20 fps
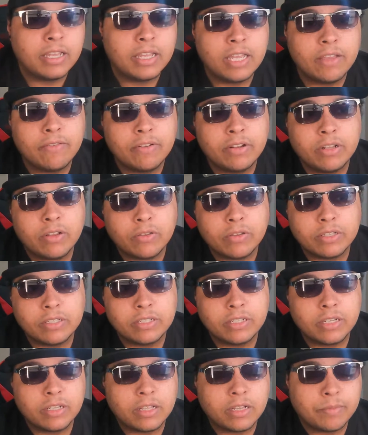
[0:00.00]
even though the
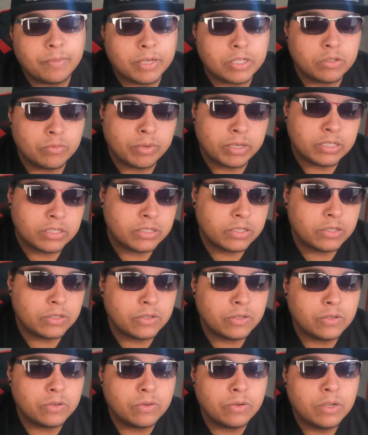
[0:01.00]
Pixel Buds
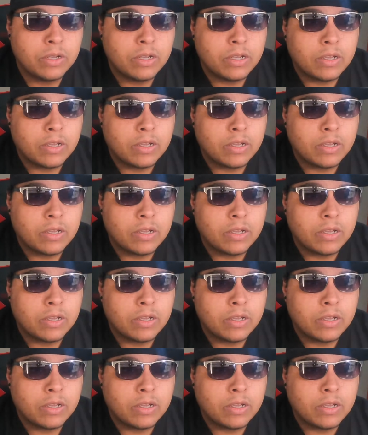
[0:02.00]
2